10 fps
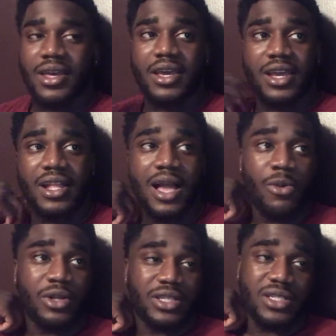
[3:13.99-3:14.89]
and I
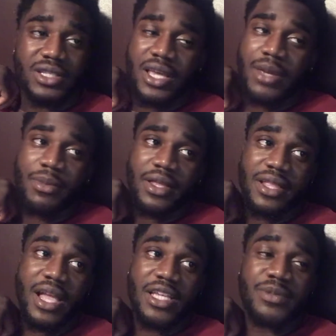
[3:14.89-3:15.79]
want to say, man,
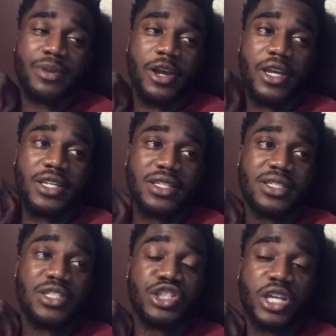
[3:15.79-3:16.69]
that
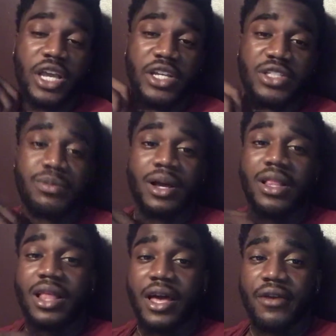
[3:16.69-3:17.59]
experience changed my
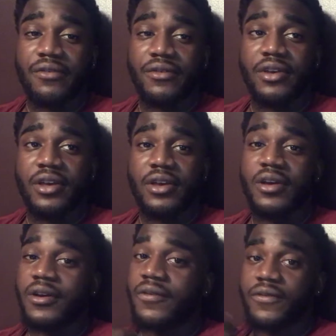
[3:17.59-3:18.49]
life
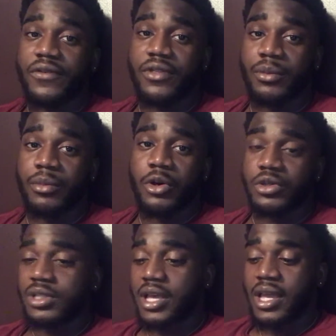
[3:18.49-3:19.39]
for the
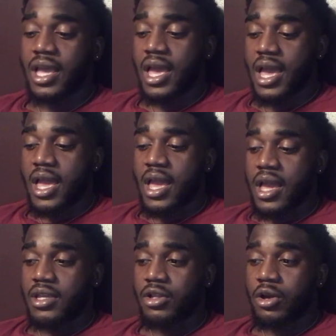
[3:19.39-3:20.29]
most. Like,
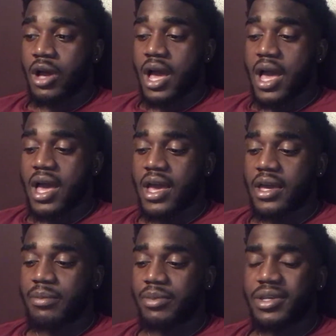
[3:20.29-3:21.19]
I
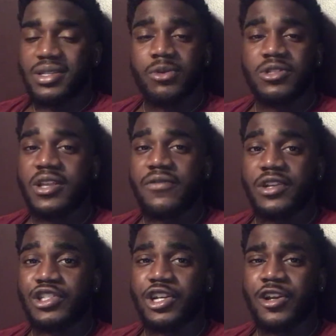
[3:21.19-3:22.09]
because I was never
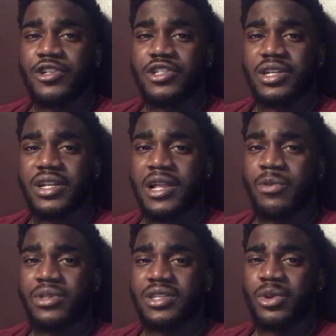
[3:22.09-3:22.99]
in church, and I
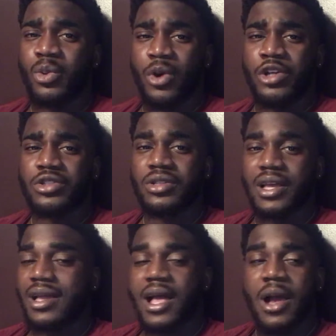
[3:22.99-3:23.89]
went to the worst. Like,
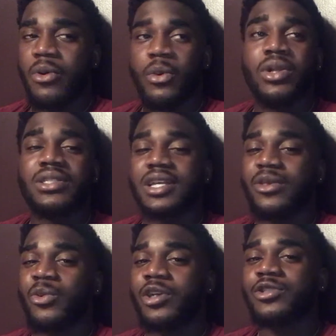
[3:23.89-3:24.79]
I wouldn't say the
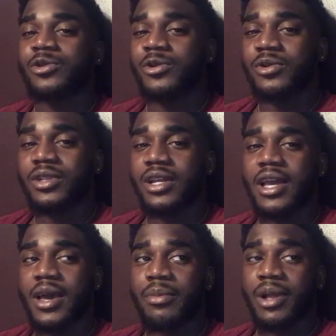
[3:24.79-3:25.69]
worst school in
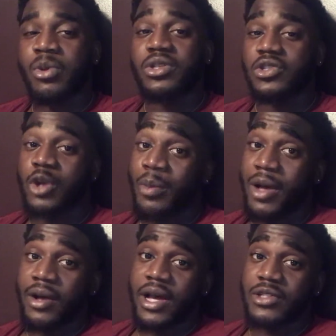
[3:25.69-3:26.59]
DeKalb, but I went to Stone
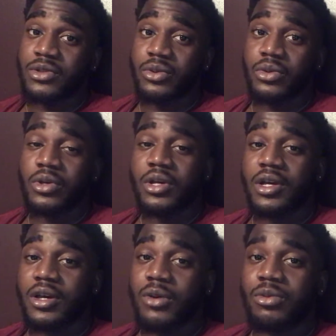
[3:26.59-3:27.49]
Mountain High School,
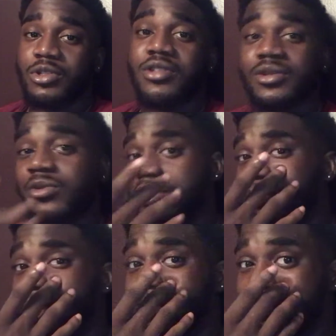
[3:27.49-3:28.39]
which is a really
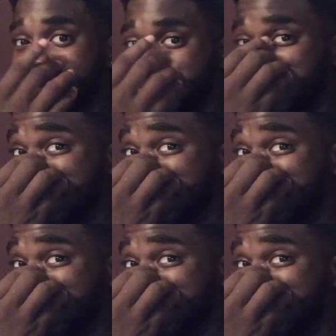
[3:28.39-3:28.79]
bad school.